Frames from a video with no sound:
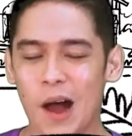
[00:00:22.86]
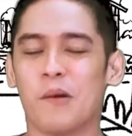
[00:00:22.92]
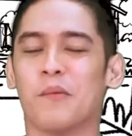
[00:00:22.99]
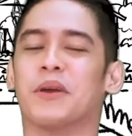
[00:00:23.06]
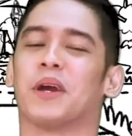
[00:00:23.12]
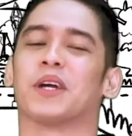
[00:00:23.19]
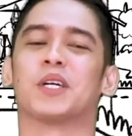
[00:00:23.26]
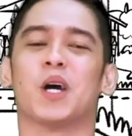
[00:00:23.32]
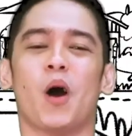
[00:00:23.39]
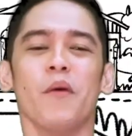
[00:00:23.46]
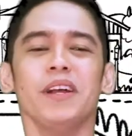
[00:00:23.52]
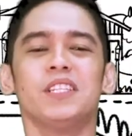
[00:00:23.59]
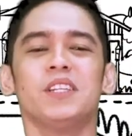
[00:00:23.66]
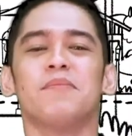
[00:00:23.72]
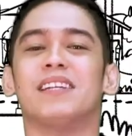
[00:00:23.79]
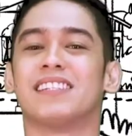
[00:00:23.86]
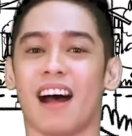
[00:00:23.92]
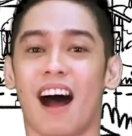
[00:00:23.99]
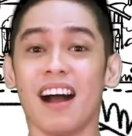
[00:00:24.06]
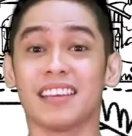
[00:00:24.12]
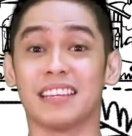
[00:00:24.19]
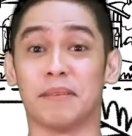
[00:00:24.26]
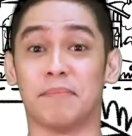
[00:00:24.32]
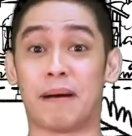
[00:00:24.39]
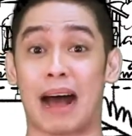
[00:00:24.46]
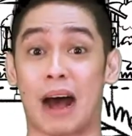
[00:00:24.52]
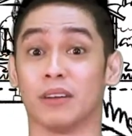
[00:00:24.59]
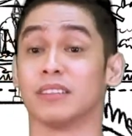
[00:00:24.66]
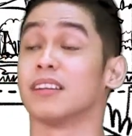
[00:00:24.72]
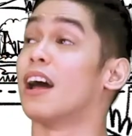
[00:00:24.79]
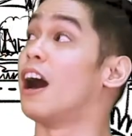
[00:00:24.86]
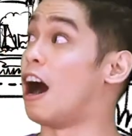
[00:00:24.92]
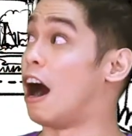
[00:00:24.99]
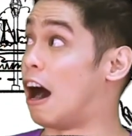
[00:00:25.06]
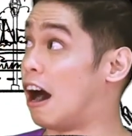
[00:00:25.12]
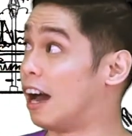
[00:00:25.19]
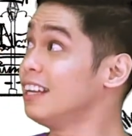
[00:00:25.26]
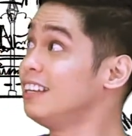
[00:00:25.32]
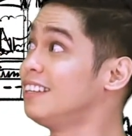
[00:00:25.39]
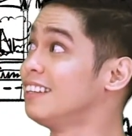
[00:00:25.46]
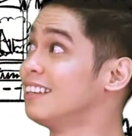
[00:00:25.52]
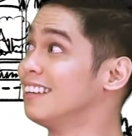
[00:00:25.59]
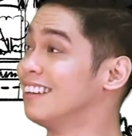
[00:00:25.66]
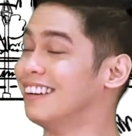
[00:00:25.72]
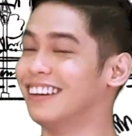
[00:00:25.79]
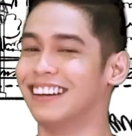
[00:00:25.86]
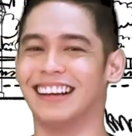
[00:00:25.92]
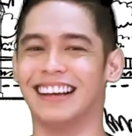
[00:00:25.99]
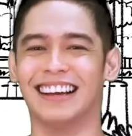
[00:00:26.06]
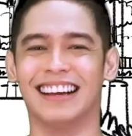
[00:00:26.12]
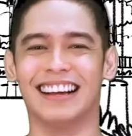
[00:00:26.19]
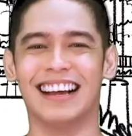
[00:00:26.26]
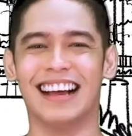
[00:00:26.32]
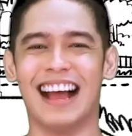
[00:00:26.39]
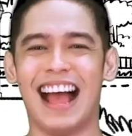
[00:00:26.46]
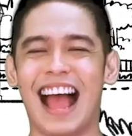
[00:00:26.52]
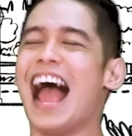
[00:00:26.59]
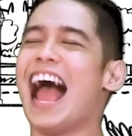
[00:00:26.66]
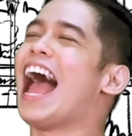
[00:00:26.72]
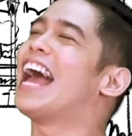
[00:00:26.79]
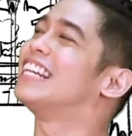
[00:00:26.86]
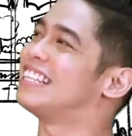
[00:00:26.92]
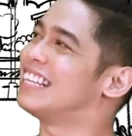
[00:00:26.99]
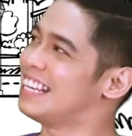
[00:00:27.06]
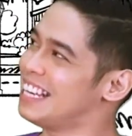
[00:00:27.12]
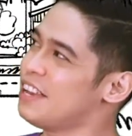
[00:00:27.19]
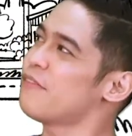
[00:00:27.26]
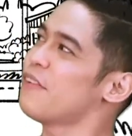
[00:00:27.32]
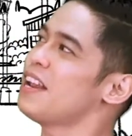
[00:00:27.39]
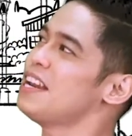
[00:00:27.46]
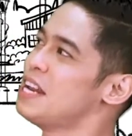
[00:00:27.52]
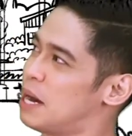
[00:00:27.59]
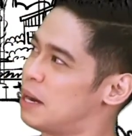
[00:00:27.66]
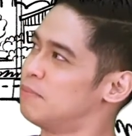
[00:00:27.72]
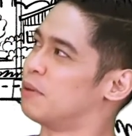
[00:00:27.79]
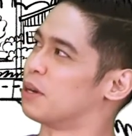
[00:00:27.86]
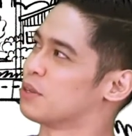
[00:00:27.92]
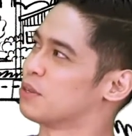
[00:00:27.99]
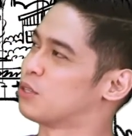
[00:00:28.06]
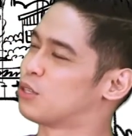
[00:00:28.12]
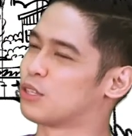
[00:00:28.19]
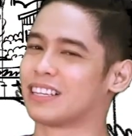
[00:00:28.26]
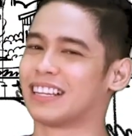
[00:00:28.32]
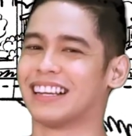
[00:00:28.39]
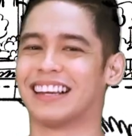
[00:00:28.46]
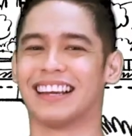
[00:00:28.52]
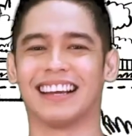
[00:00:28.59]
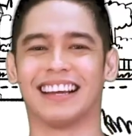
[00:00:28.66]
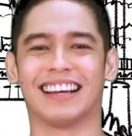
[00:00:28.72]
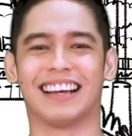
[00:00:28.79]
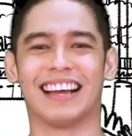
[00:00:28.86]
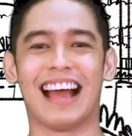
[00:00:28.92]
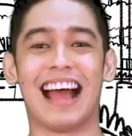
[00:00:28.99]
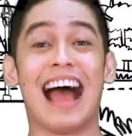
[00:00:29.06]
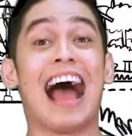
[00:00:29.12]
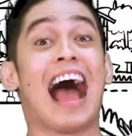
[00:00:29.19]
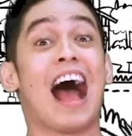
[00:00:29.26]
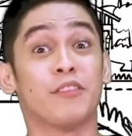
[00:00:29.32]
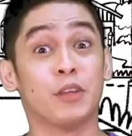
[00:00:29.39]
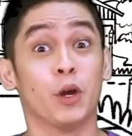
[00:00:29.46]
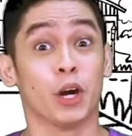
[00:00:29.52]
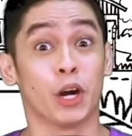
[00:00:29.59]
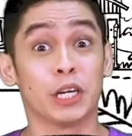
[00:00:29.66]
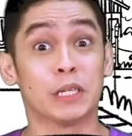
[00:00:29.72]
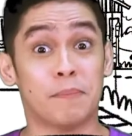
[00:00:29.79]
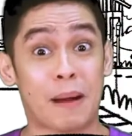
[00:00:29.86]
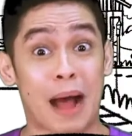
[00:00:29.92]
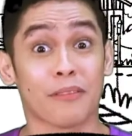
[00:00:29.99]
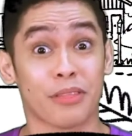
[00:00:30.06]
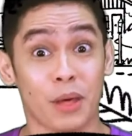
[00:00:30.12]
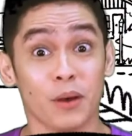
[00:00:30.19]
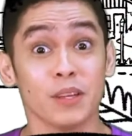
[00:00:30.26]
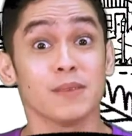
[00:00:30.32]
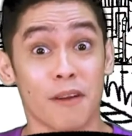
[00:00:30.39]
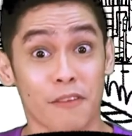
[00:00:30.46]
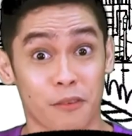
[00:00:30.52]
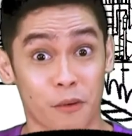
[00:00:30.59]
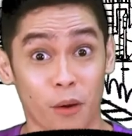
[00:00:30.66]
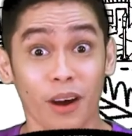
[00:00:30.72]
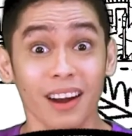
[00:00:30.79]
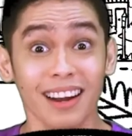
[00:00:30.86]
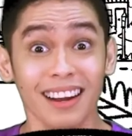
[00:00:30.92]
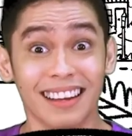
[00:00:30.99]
we are going to be talking about odd and even numbers. Have you heard about those before?